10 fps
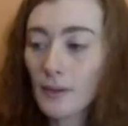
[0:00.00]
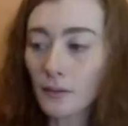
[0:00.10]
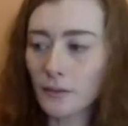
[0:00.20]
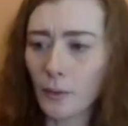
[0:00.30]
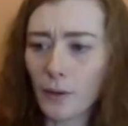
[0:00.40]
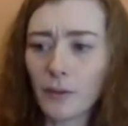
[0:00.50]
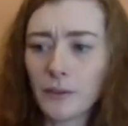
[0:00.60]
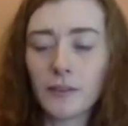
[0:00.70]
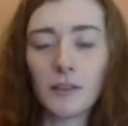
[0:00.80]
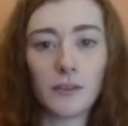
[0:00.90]
So I
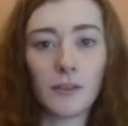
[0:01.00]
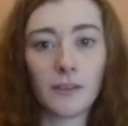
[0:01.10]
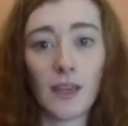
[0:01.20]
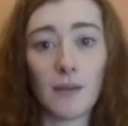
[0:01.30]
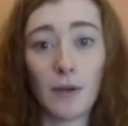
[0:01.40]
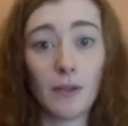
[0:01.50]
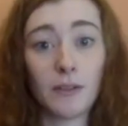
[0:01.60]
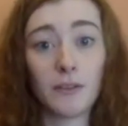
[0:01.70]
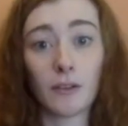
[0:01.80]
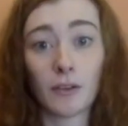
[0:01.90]
wanted to do the same. I
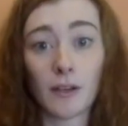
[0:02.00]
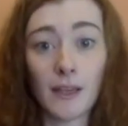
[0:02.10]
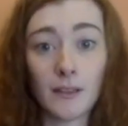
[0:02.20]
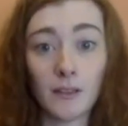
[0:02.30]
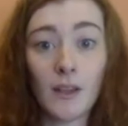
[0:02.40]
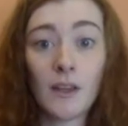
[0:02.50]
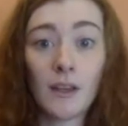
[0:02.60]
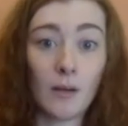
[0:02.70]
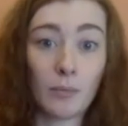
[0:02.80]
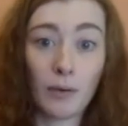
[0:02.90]
wanted to create
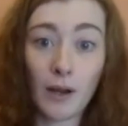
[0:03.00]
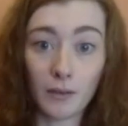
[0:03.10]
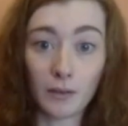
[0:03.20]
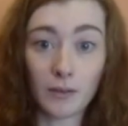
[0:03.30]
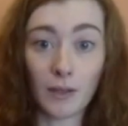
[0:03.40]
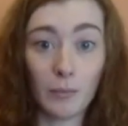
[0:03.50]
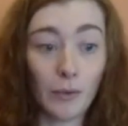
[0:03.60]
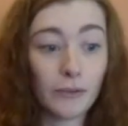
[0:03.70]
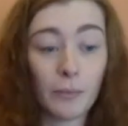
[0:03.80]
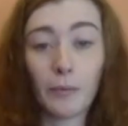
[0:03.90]
a product or
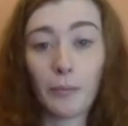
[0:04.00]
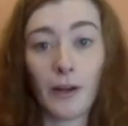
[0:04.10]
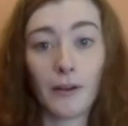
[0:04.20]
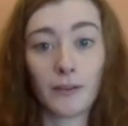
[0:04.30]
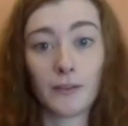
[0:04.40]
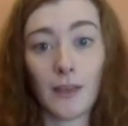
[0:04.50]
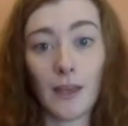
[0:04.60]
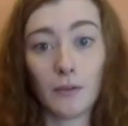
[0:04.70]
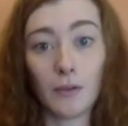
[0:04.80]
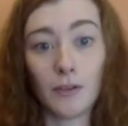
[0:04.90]
multiple products
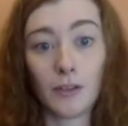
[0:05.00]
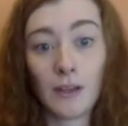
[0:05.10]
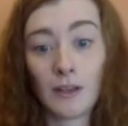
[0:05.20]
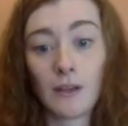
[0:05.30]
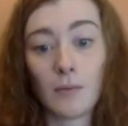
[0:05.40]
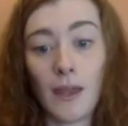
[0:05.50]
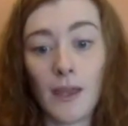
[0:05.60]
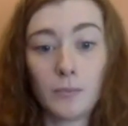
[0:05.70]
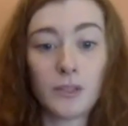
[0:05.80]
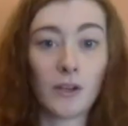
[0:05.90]
that would
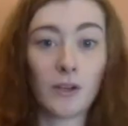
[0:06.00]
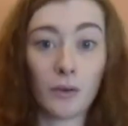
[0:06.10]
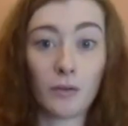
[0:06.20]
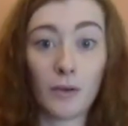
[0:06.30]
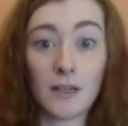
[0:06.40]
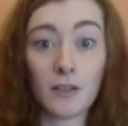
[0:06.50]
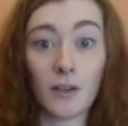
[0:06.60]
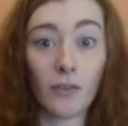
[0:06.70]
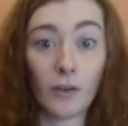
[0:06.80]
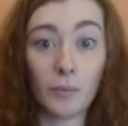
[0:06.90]
help children reach
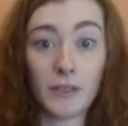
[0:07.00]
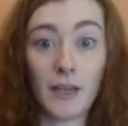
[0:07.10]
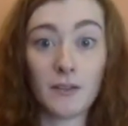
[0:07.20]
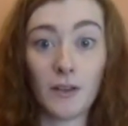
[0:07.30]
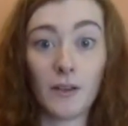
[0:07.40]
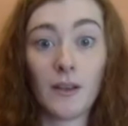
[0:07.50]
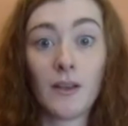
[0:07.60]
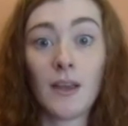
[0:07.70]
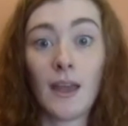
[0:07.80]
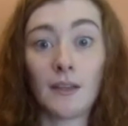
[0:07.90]
their full potential
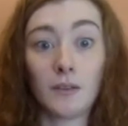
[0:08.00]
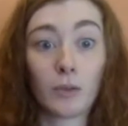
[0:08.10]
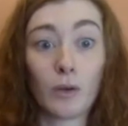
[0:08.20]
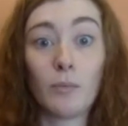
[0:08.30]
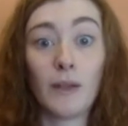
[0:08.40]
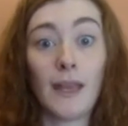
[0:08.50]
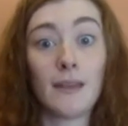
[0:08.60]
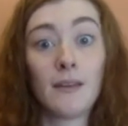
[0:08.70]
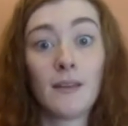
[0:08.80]
and through play.